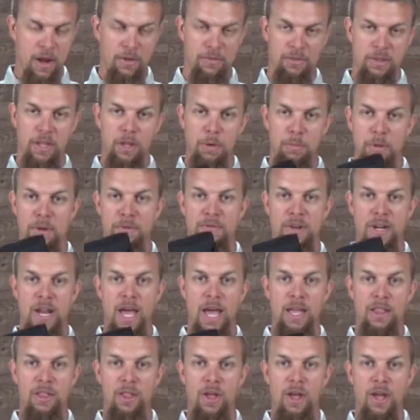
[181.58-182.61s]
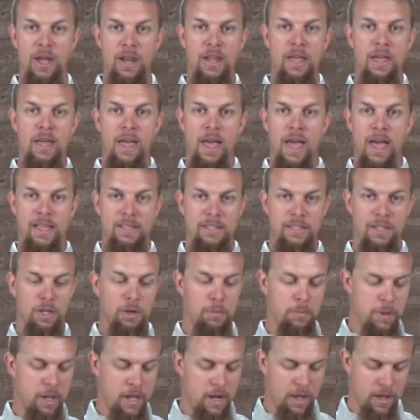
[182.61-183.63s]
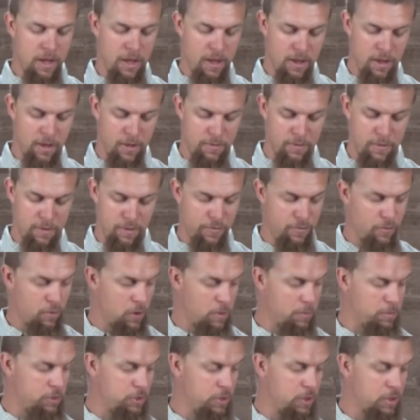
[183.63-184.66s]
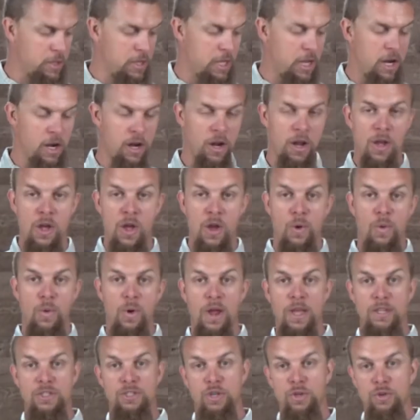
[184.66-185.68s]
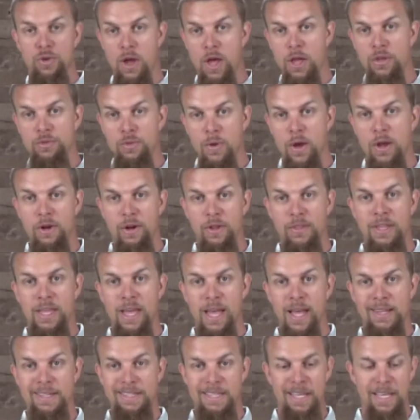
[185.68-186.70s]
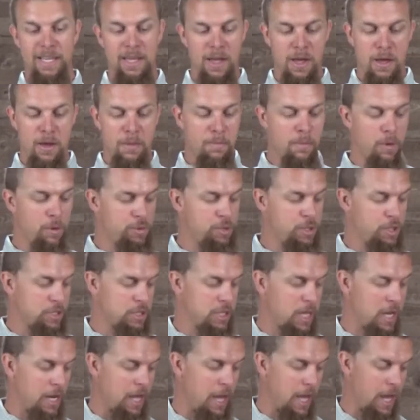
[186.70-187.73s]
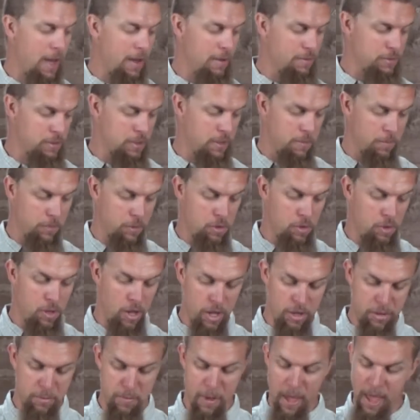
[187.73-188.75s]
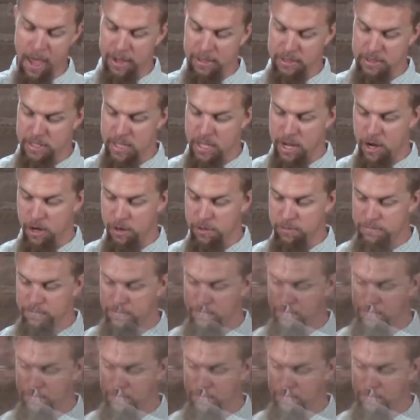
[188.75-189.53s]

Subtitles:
of a little bit of a nylon, has a little bit of a form to it there, whereas the crosswater and the ID both just kind of have some cloth bags there.